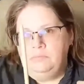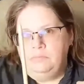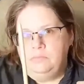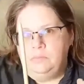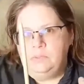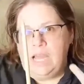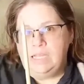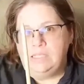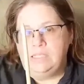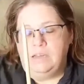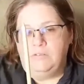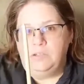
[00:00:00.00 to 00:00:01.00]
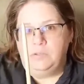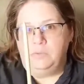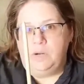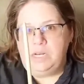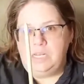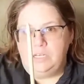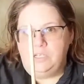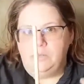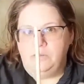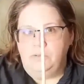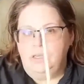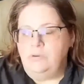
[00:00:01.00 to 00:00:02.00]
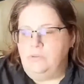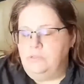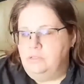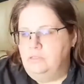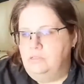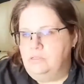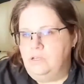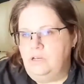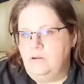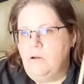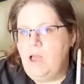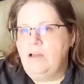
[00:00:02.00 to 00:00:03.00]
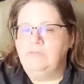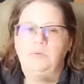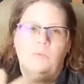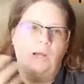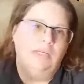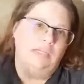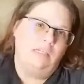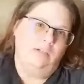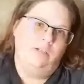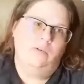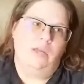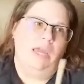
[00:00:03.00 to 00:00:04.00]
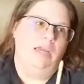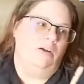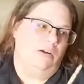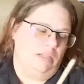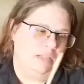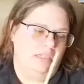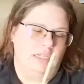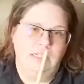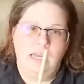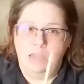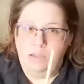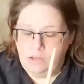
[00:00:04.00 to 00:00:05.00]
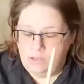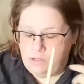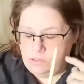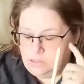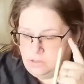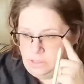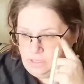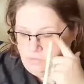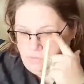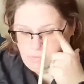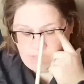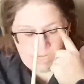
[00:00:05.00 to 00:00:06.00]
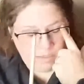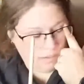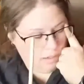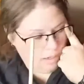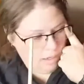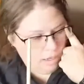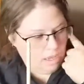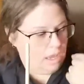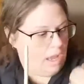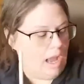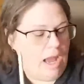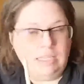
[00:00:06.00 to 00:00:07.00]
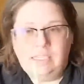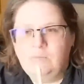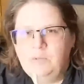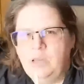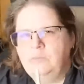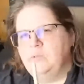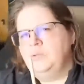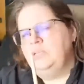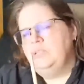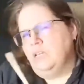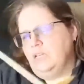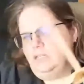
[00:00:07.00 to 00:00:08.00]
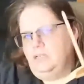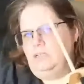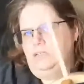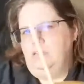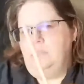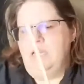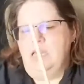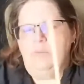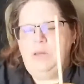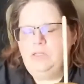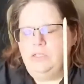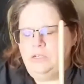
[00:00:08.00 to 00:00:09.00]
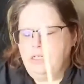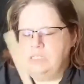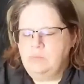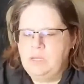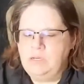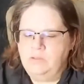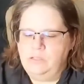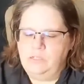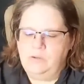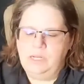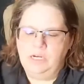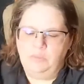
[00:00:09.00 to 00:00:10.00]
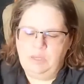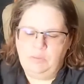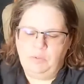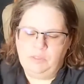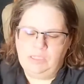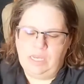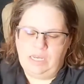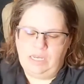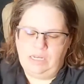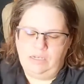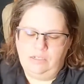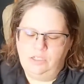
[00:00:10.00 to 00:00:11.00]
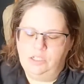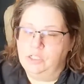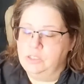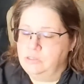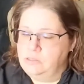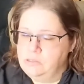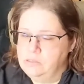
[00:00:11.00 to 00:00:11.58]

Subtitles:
that stuff is ready to use. So you don't have to wind it into a cake or anything like that. You can use it directly from that. Sometimes when you talk about Turkish spindles, you hear people say turtles,